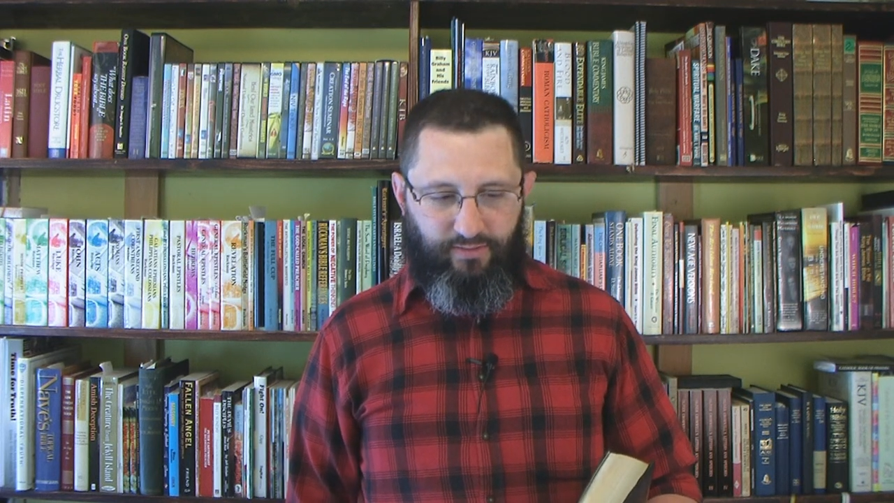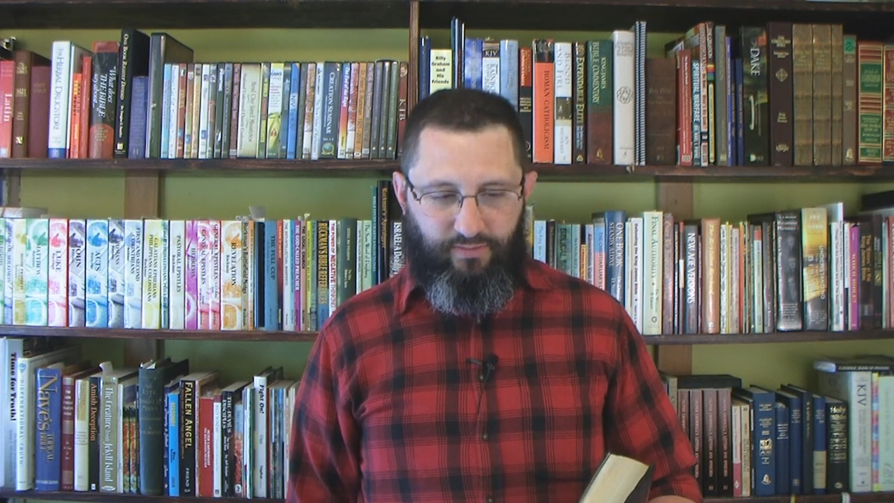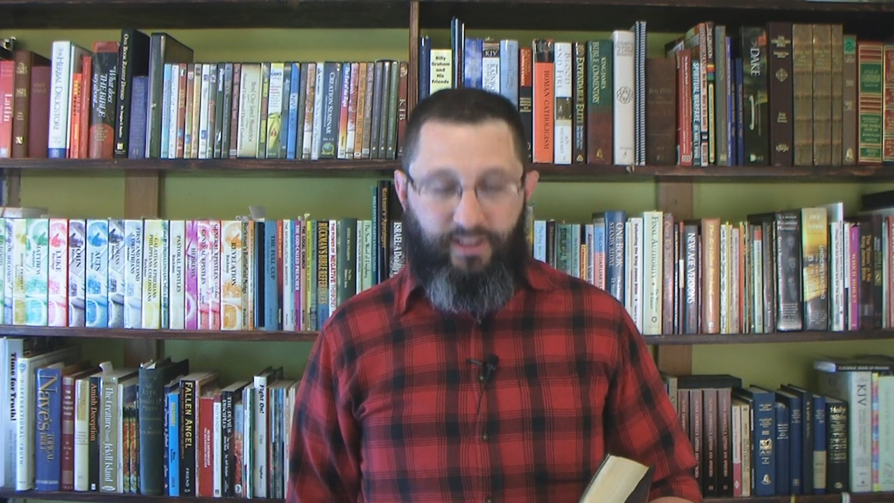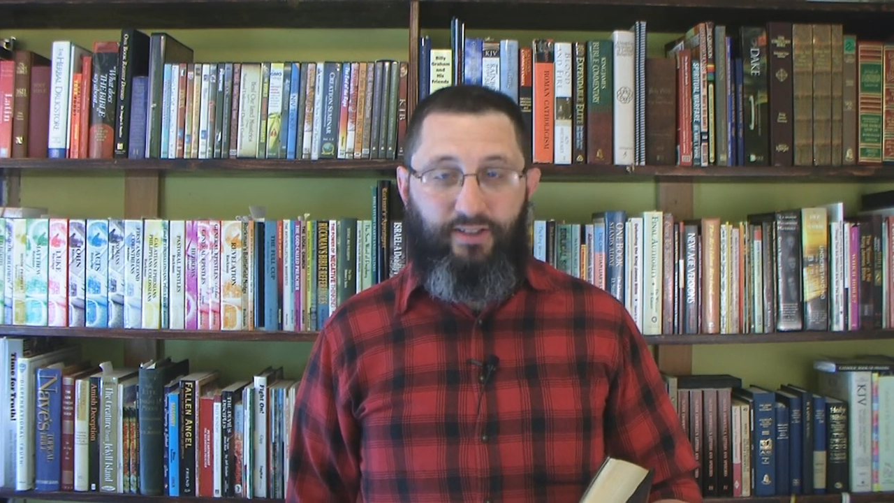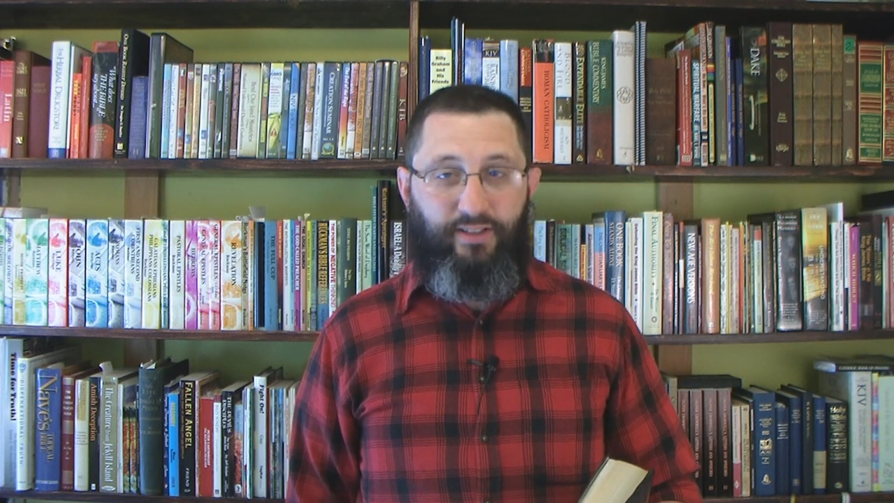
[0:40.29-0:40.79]

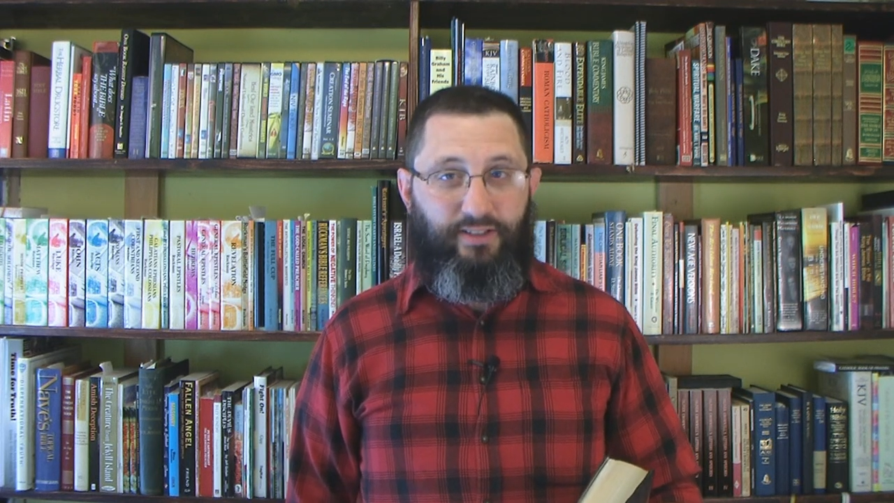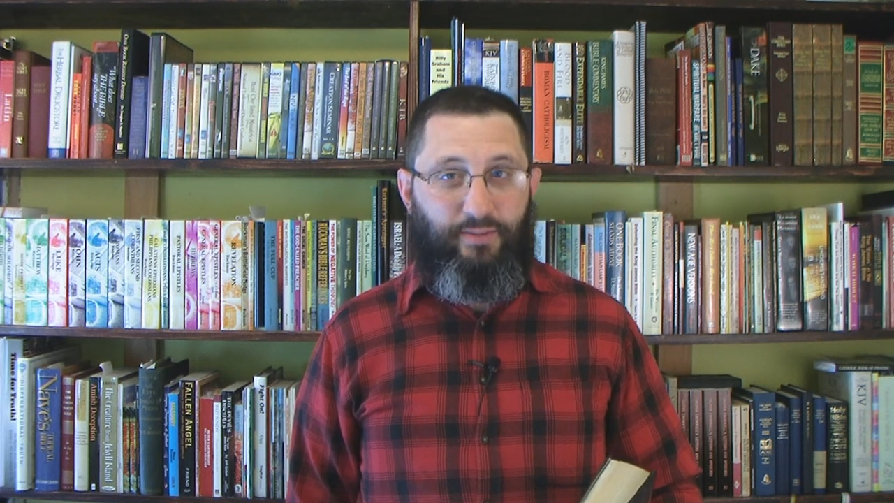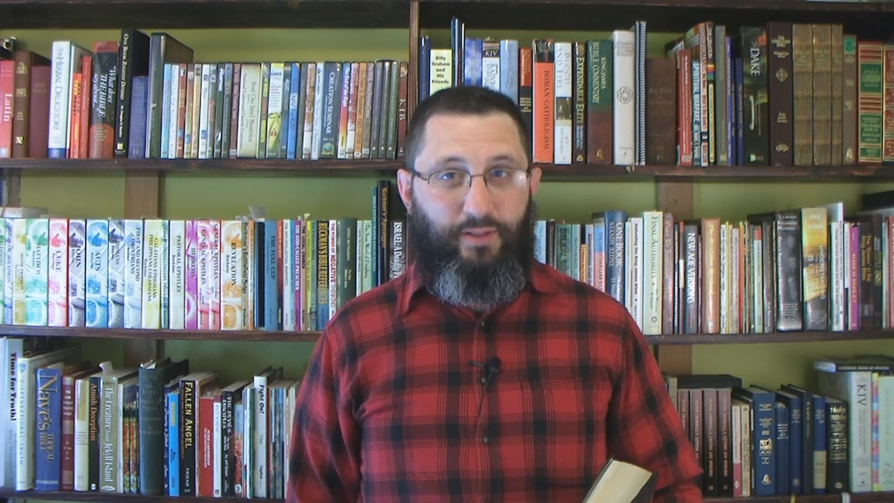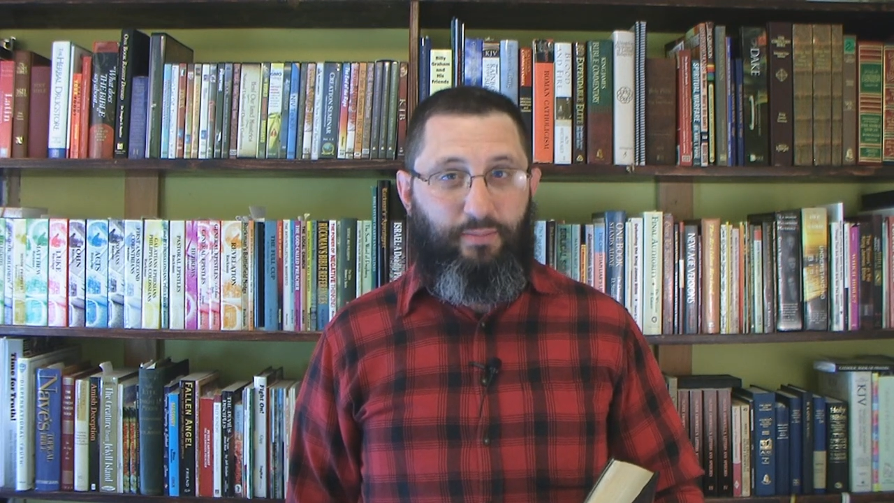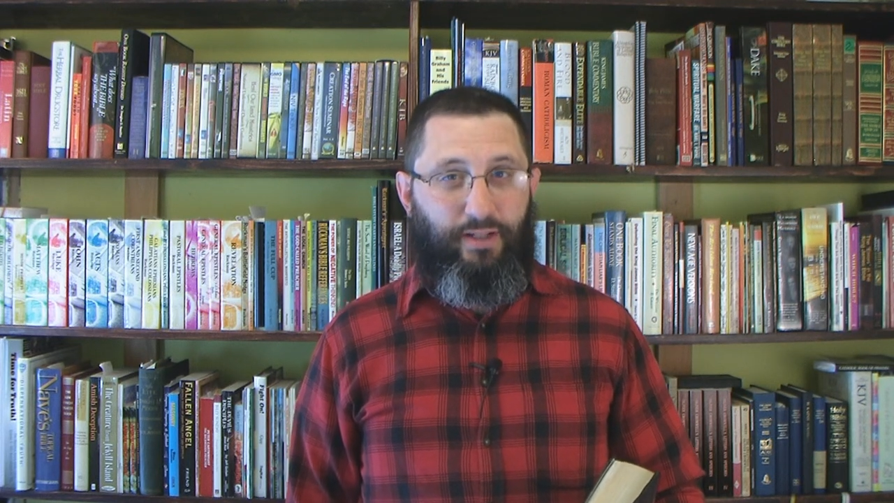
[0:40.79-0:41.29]
recently
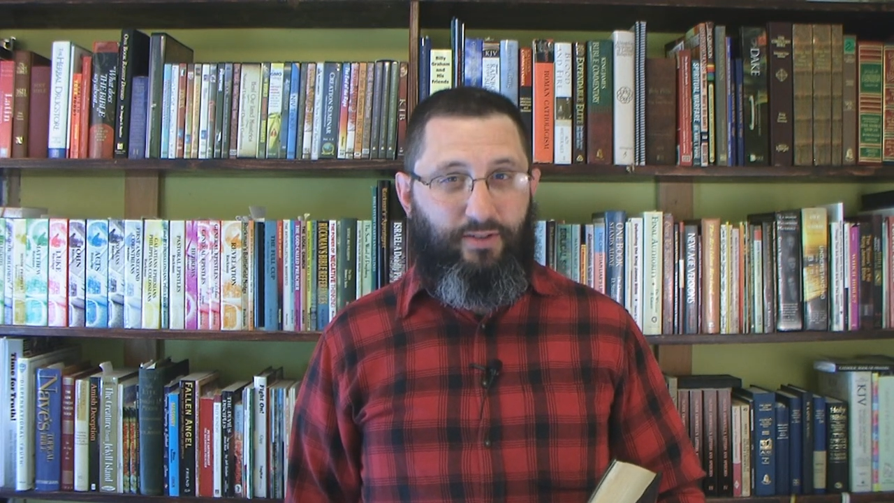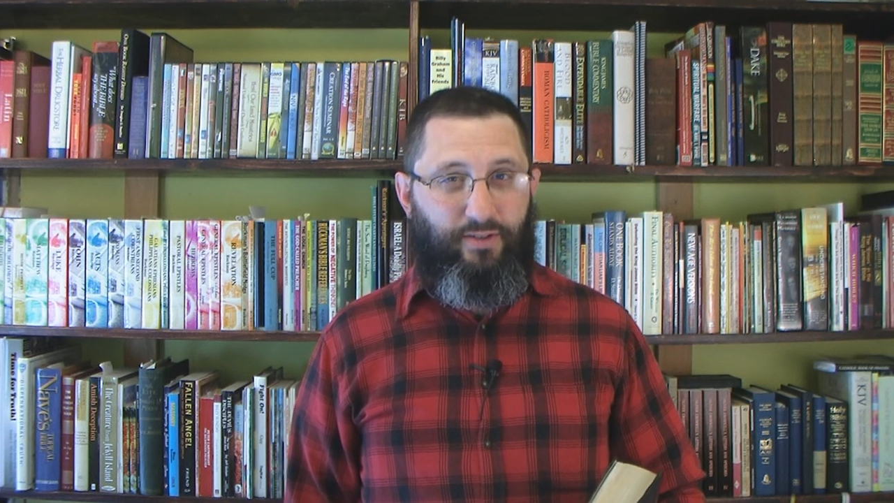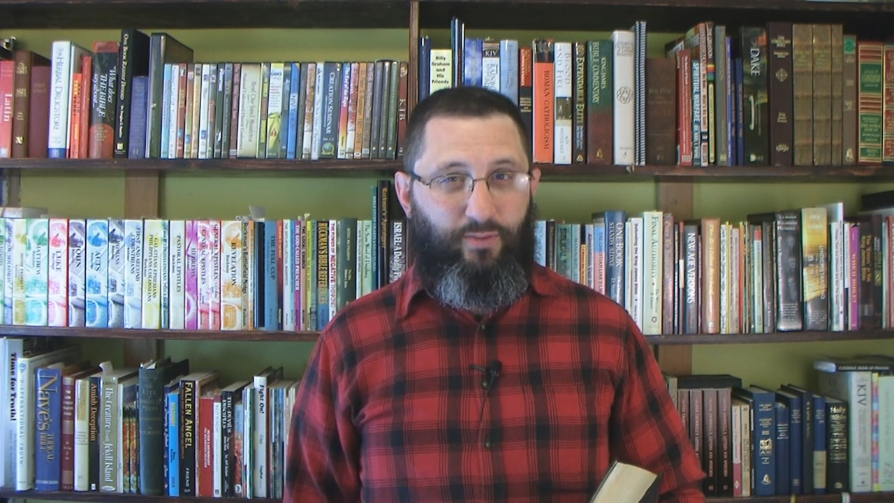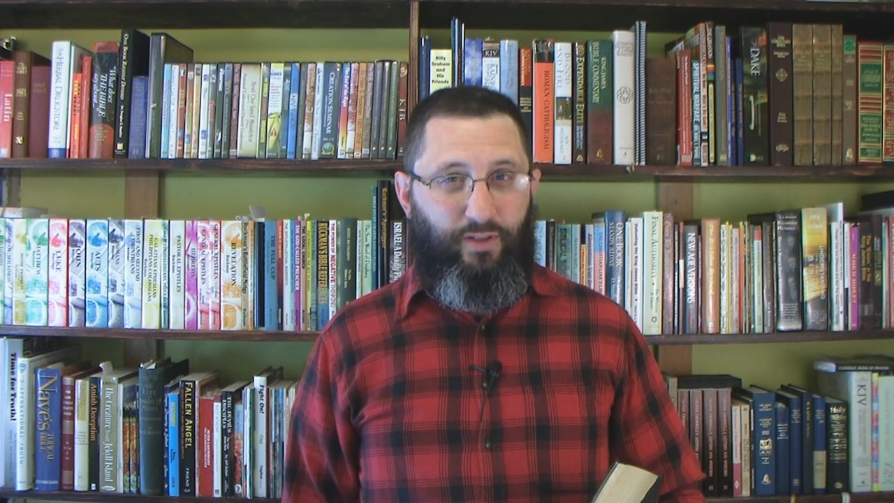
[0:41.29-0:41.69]
sent me a picture